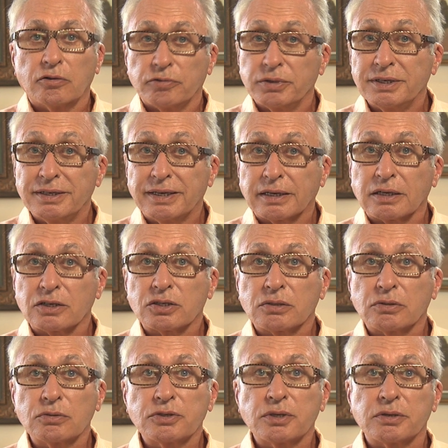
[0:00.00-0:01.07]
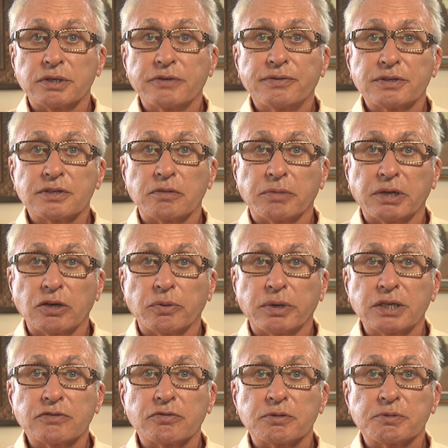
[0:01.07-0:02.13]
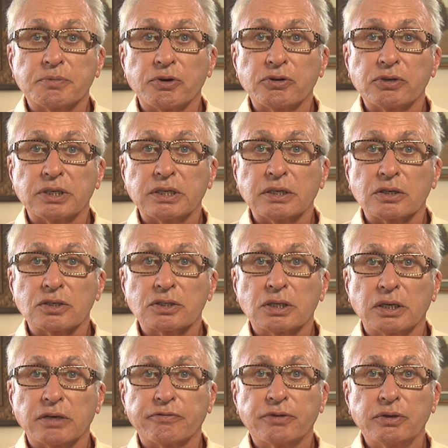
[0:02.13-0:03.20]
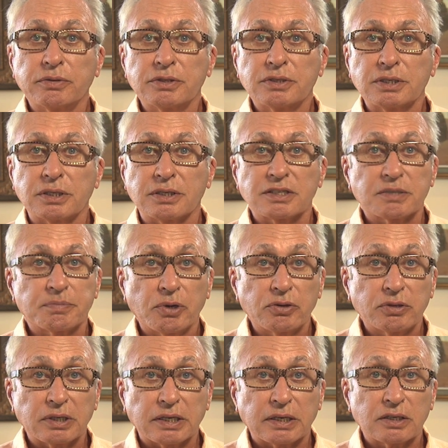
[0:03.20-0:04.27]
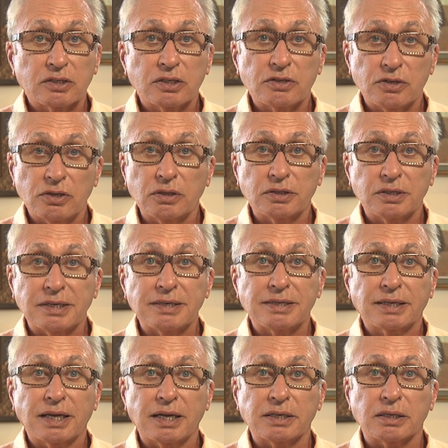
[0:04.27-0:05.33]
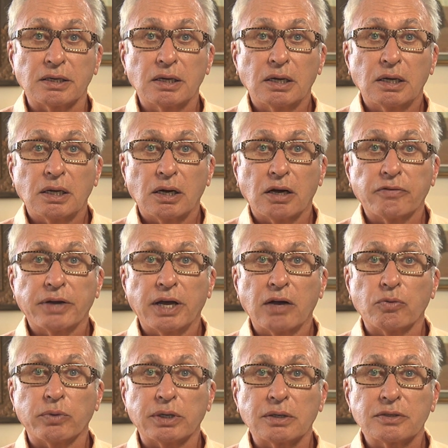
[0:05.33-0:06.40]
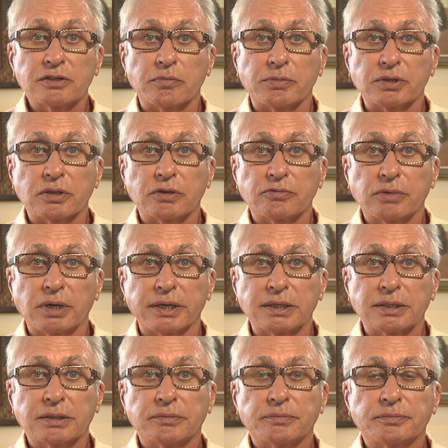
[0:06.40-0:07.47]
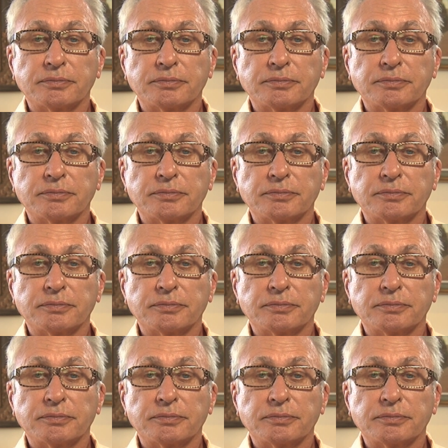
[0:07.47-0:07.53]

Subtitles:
Written English also differs in many ways from spoken English, and fluency in spoken English is not an indicator of how well someone can write.